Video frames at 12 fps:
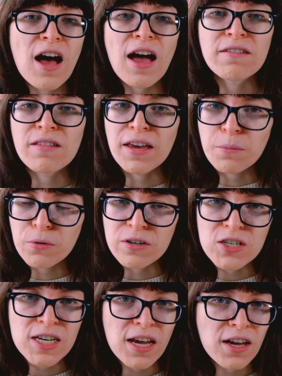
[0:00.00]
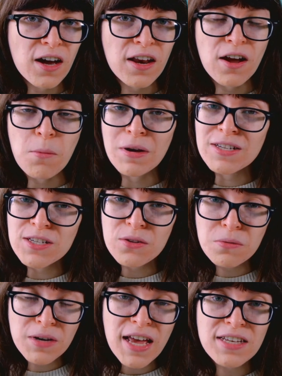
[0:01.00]
I like printing and cutting on my
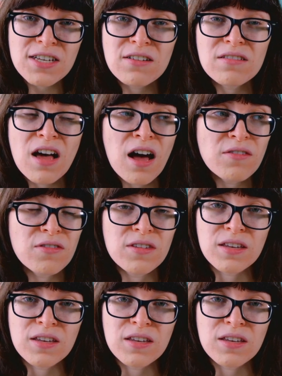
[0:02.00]
silhouette a lot.